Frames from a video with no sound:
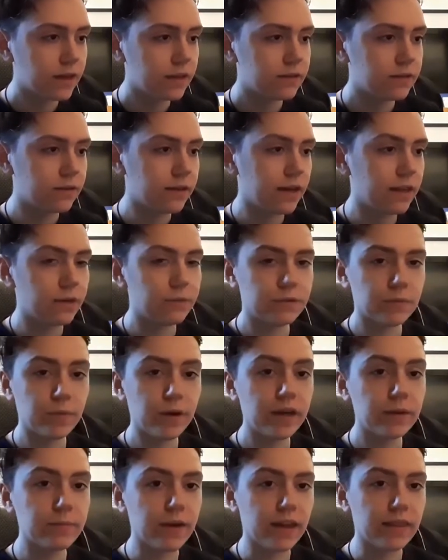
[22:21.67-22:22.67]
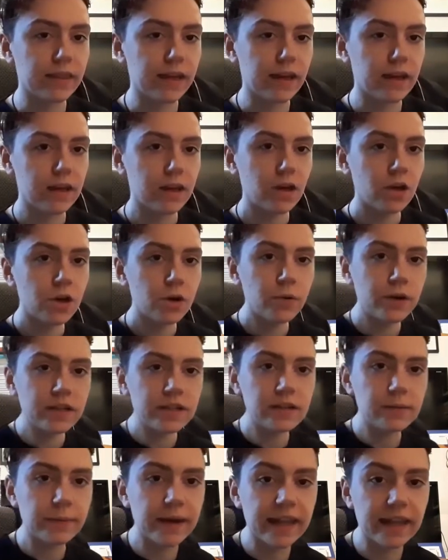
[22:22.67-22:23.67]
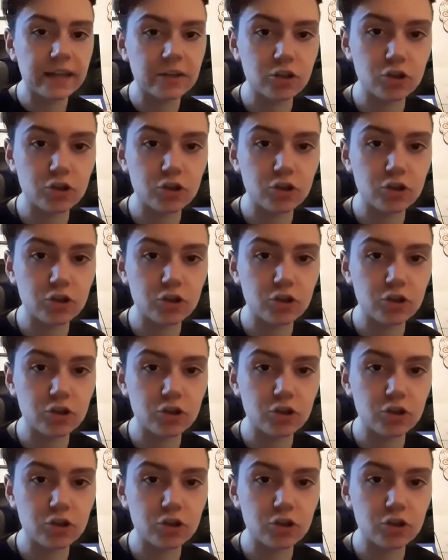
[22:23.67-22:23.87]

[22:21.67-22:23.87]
So yeah, there was Pigman there, who ended up getting